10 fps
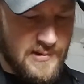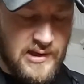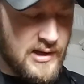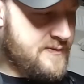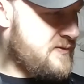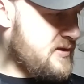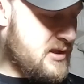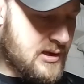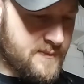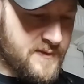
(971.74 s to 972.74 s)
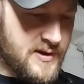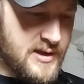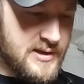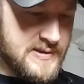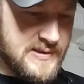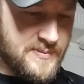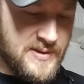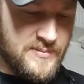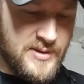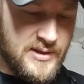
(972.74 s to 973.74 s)
I feel like I'm forgetting
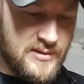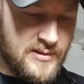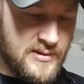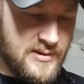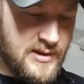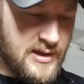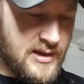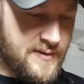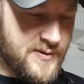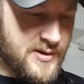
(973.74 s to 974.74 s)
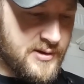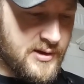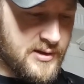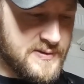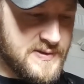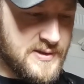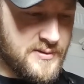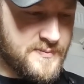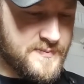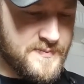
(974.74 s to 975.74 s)
something, but I think I covered it all. So,
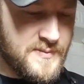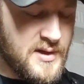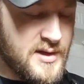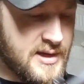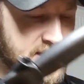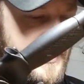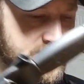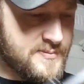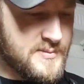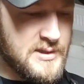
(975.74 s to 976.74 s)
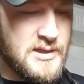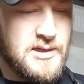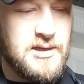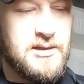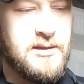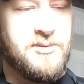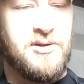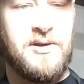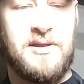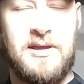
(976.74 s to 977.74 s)
all right, guys, let me know
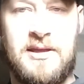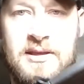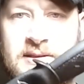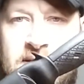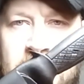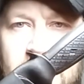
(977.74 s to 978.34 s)
what you think of this.